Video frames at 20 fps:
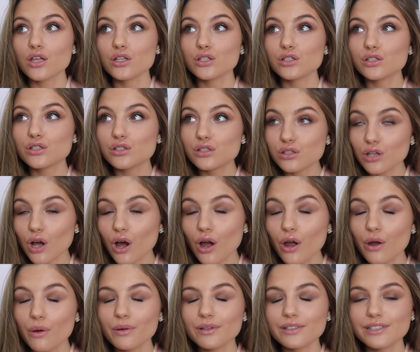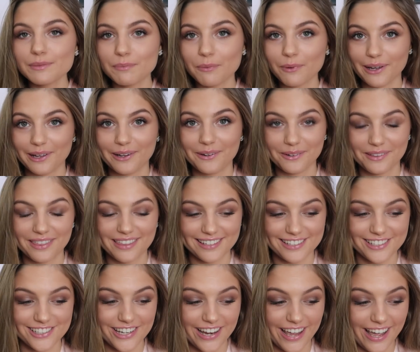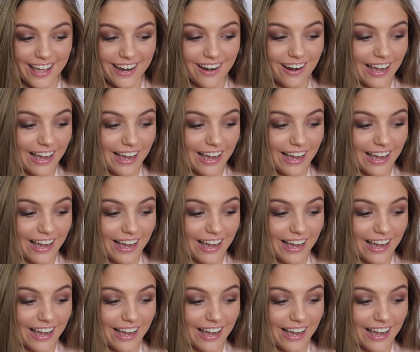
so spoiled this year.